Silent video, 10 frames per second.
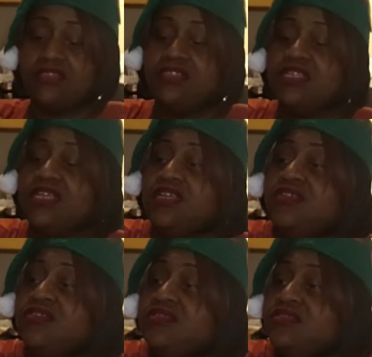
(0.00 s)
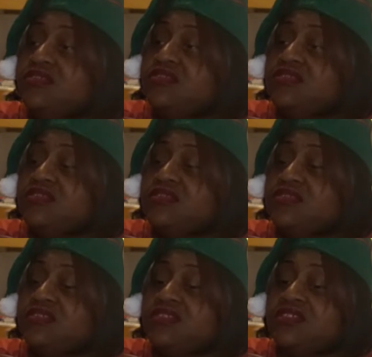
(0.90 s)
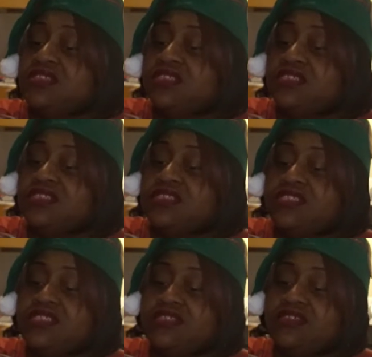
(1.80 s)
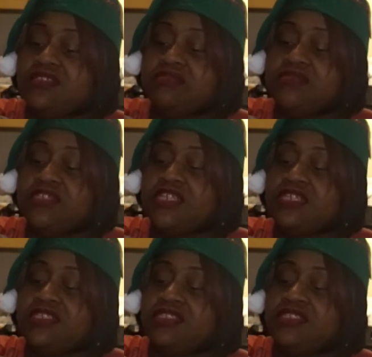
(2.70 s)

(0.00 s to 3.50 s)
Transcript: Now, continue to mix